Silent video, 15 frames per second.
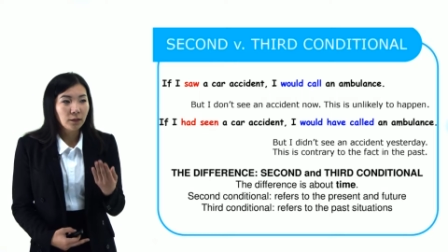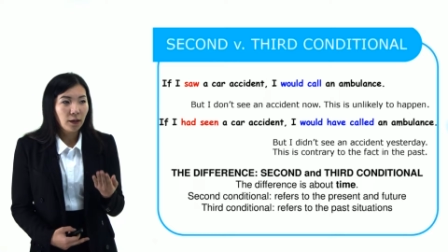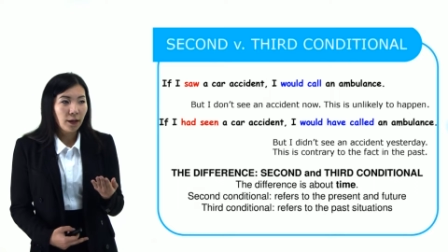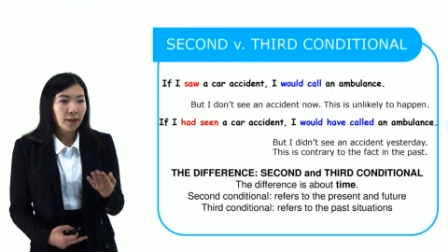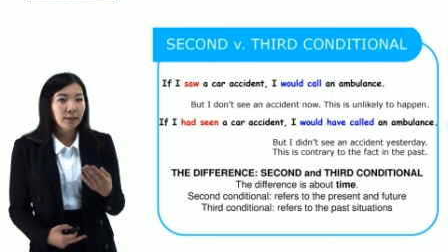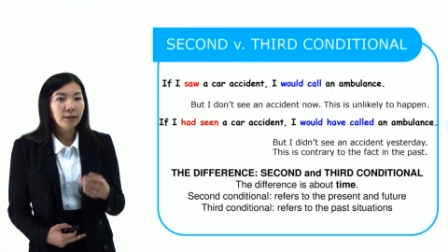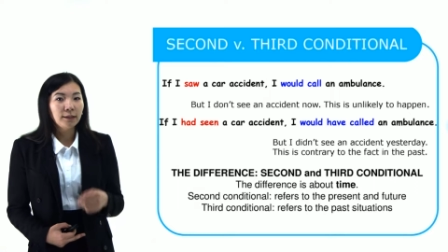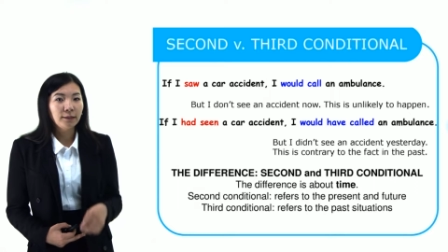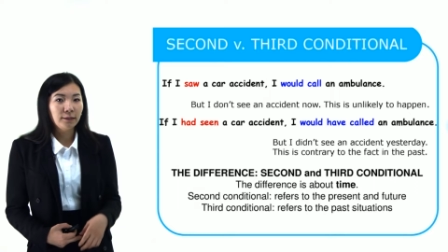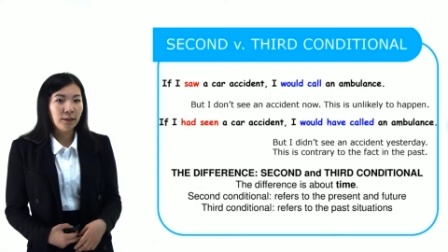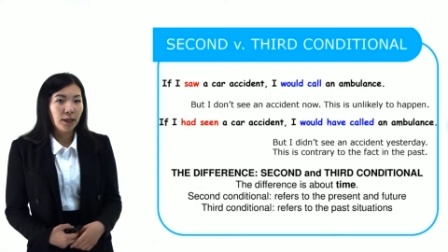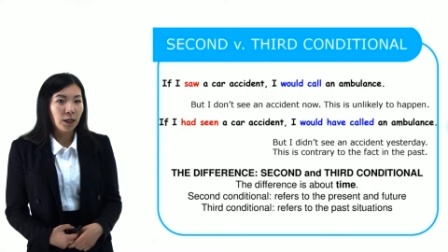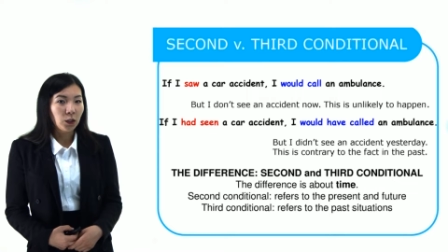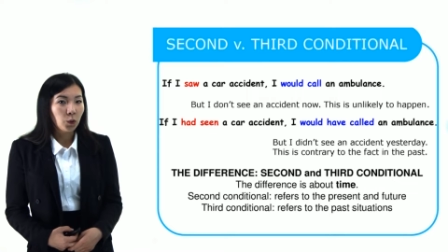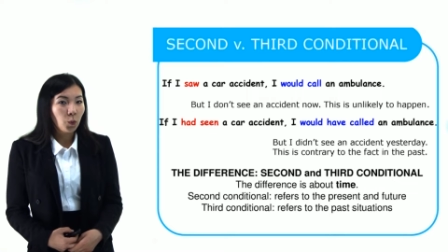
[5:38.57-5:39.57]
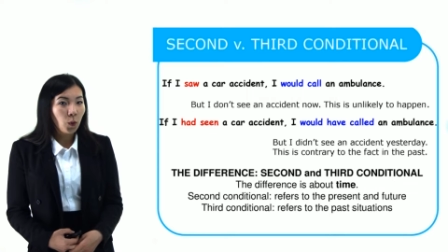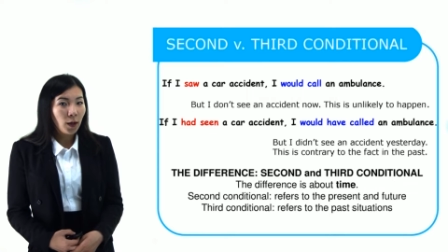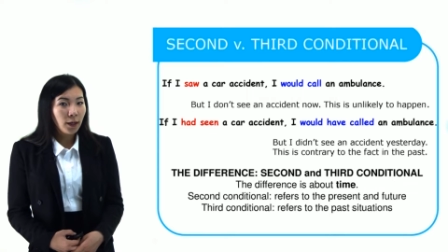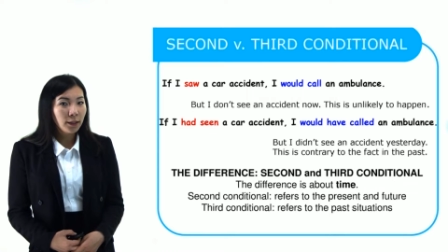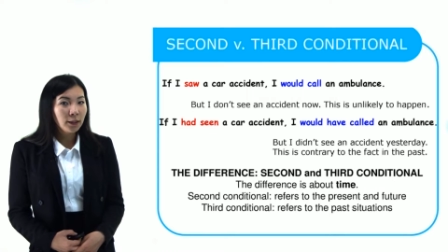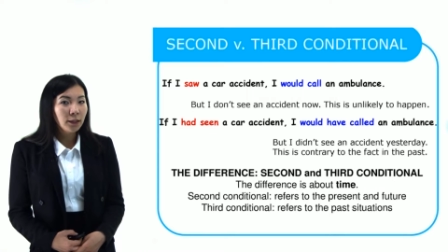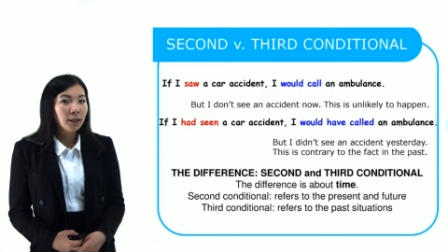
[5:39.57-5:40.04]
and the second
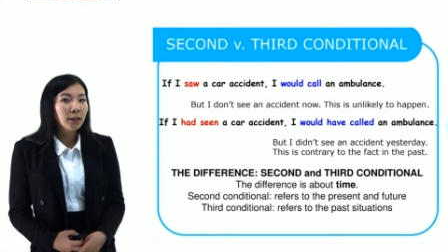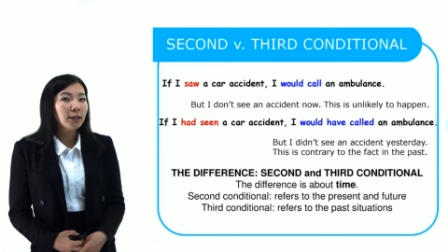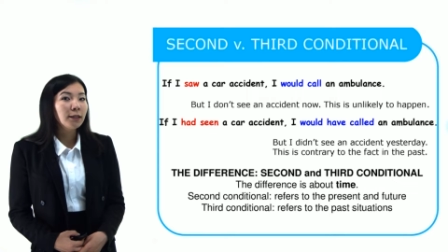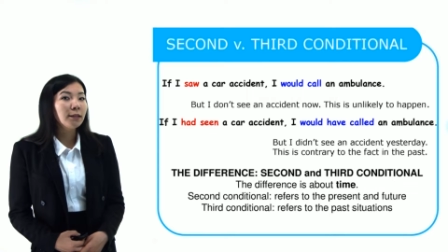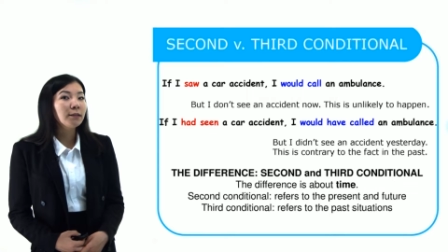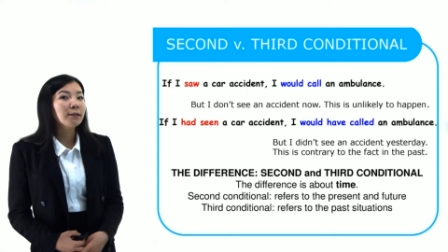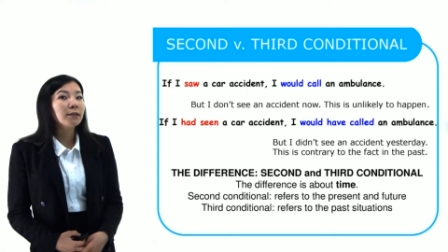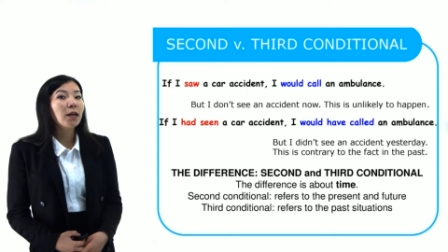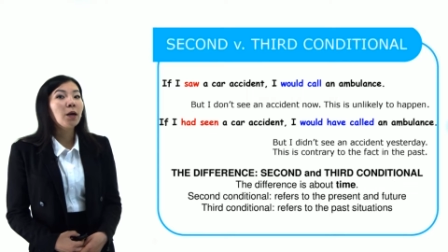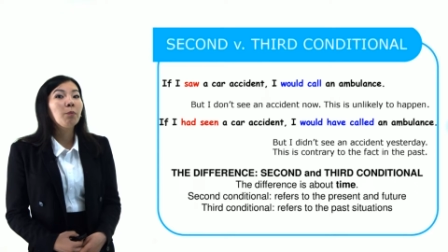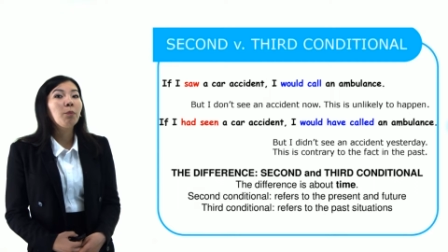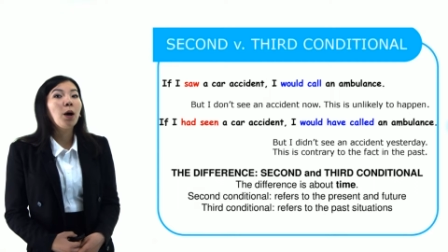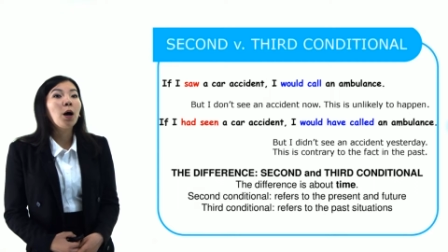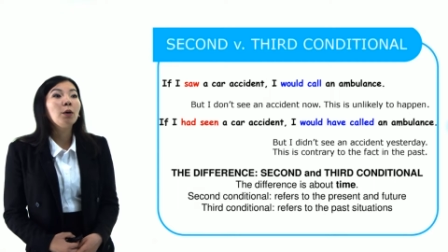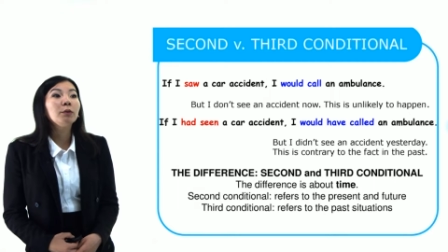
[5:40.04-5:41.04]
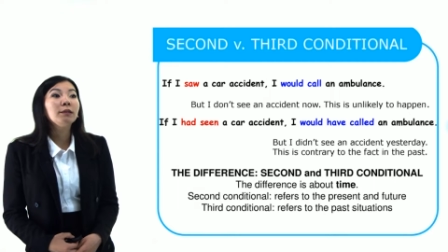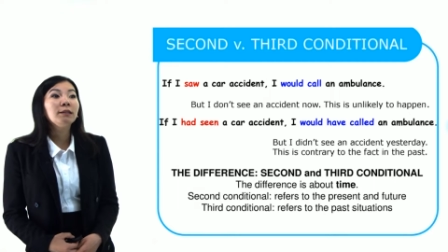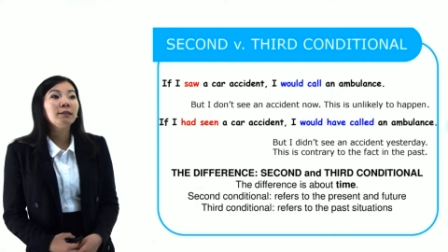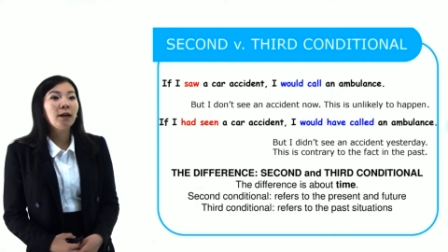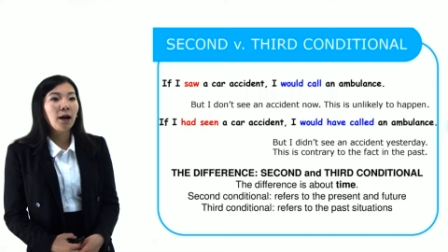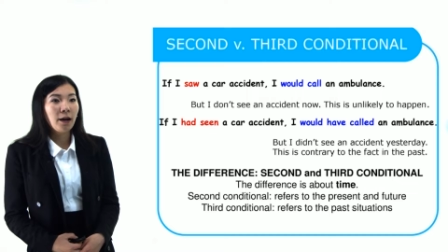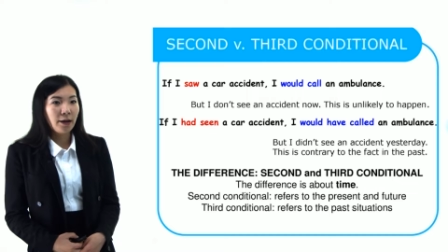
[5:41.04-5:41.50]
one is about
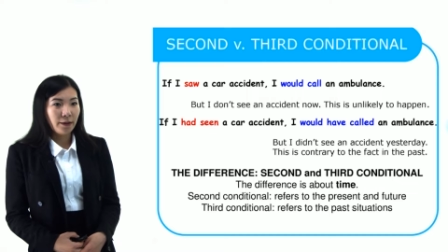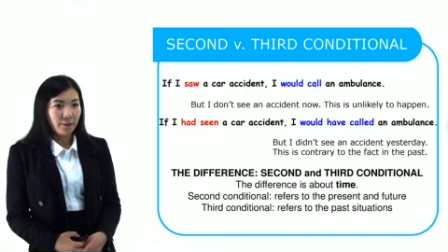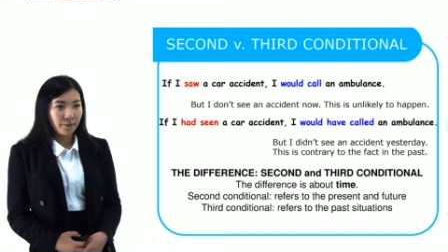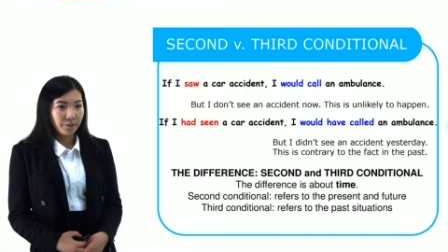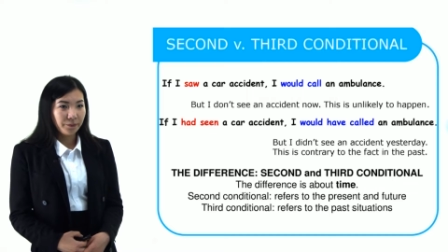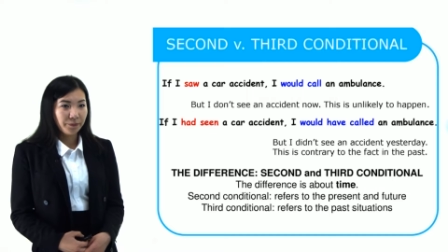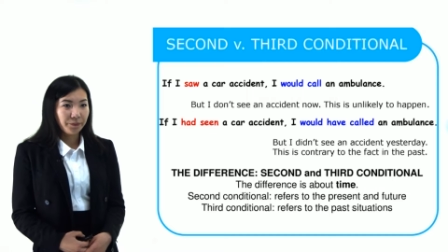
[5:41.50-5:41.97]
time.